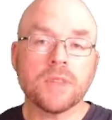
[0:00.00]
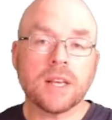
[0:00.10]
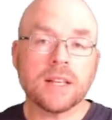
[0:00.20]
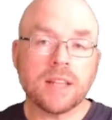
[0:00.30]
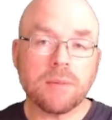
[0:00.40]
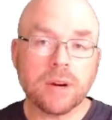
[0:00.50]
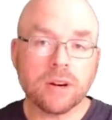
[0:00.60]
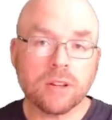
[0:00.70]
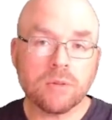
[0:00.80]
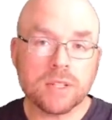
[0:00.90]
Is that bigger
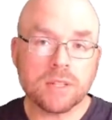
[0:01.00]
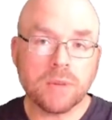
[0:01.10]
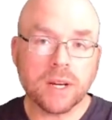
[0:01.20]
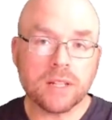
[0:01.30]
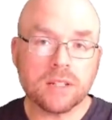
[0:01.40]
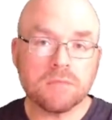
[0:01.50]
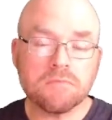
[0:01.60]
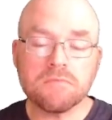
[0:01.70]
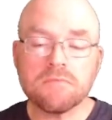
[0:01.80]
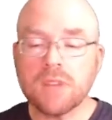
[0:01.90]
than what's in biggest?
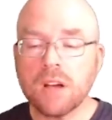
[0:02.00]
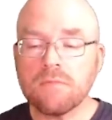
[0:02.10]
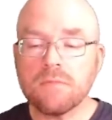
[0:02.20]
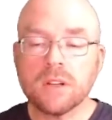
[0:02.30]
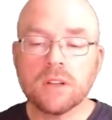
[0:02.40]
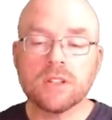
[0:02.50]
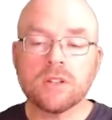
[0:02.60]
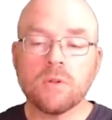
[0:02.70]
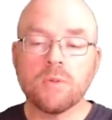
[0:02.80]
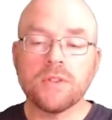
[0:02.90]
No. So
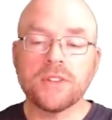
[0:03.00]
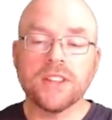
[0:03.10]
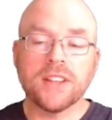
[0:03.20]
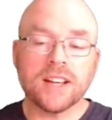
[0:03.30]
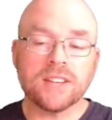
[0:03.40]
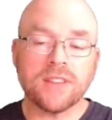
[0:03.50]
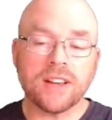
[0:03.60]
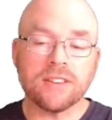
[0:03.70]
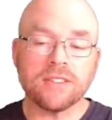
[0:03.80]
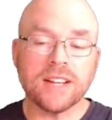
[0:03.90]
we'll move to the next
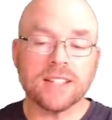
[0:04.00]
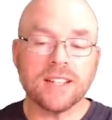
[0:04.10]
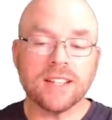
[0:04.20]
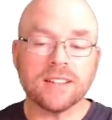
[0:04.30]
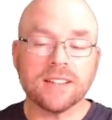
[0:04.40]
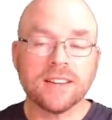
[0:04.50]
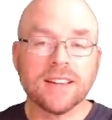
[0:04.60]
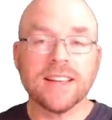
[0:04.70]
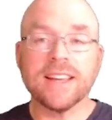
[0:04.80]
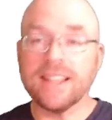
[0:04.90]
value, 19.
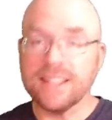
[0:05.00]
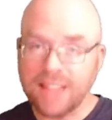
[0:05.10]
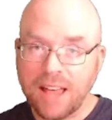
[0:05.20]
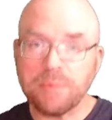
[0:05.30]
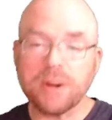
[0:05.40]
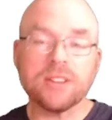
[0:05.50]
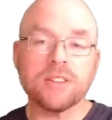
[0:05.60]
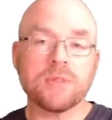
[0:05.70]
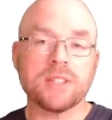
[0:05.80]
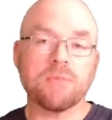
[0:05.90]
Is that bigger than
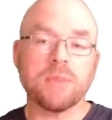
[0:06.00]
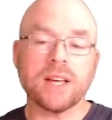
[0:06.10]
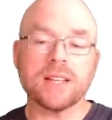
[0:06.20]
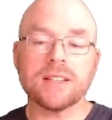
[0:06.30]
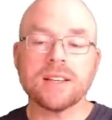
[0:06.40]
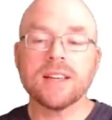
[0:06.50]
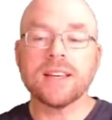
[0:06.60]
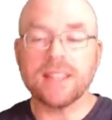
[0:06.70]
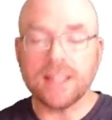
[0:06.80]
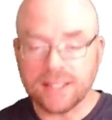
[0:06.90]
what's in biggest?
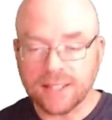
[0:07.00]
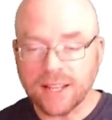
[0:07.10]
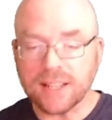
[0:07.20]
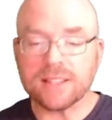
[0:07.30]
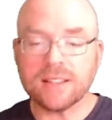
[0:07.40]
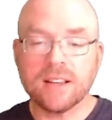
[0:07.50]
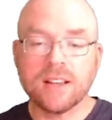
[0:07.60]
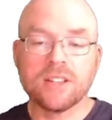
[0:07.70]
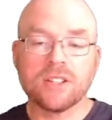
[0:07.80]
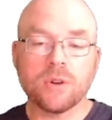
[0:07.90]
Yes, it is.
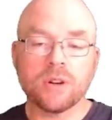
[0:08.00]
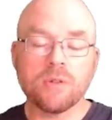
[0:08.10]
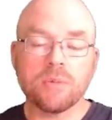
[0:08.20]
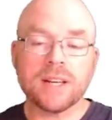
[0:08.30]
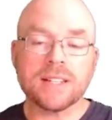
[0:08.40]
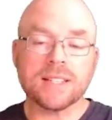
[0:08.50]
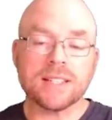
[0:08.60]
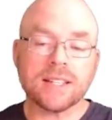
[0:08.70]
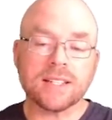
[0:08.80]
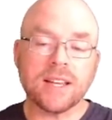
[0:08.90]
So we're going to replace the
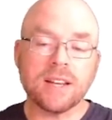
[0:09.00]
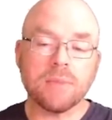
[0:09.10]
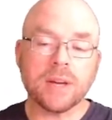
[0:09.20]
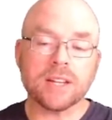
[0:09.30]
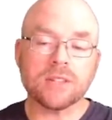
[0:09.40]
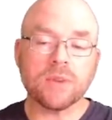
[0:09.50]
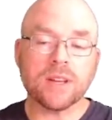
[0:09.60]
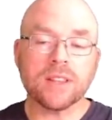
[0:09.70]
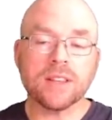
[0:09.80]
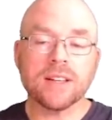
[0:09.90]
16 and biggest
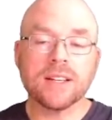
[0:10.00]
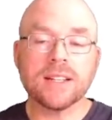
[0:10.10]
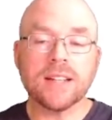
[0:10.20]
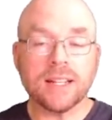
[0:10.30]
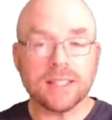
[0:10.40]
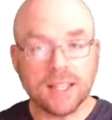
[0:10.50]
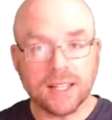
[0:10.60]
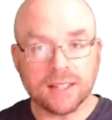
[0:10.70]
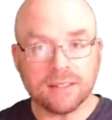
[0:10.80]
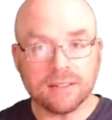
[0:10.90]
with 19.